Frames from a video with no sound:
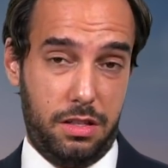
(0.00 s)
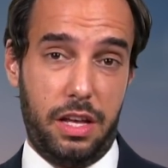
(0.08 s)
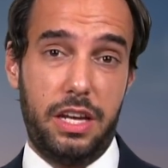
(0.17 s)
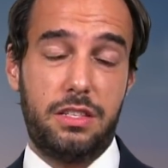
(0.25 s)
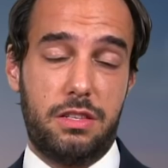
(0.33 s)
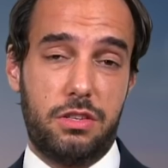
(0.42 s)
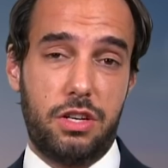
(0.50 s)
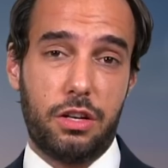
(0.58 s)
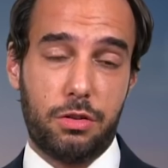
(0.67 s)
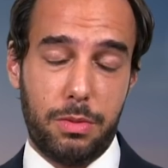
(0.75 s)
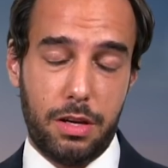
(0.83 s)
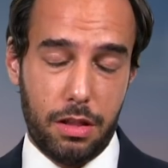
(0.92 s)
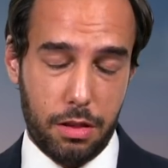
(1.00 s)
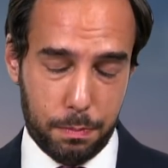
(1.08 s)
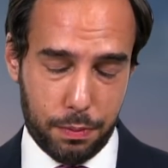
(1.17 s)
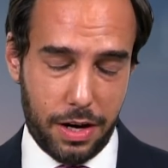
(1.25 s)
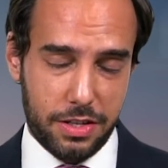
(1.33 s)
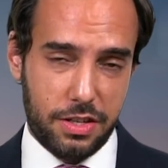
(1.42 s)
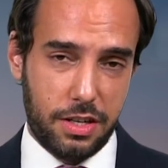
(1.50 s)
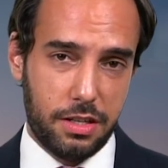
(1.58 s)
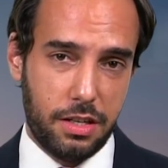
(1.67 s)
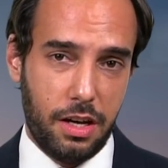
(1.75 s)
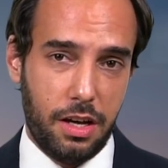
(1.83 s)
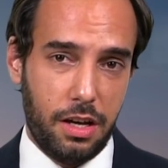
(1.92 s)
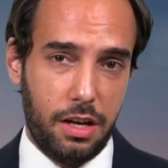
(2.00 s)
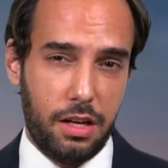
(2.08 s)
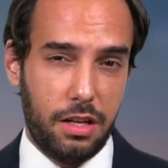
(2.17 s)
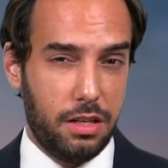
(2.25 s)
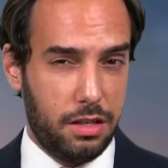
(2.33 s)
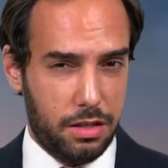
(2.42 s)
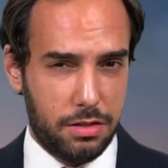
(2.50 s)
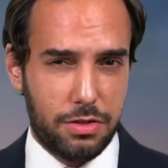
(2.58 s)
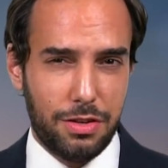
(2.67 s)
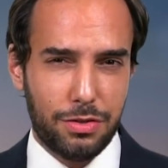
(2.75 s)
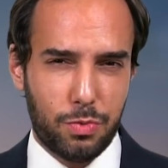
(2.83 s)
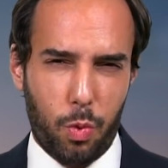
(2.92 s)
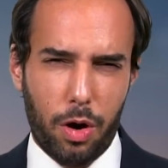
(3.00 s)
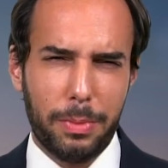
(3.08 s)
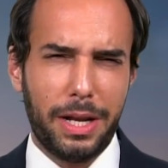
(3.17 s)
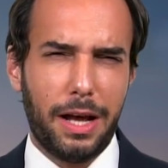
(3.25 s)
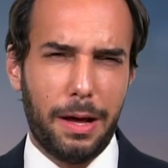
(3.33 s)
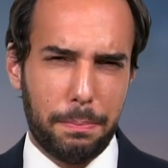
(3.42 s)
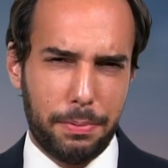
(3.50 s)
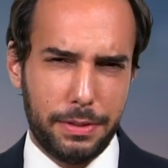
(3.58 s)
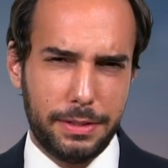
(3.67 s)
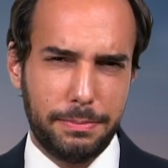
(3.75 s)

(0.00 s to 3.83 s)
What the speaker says: Ladies and gentlemen, the president is just warming up.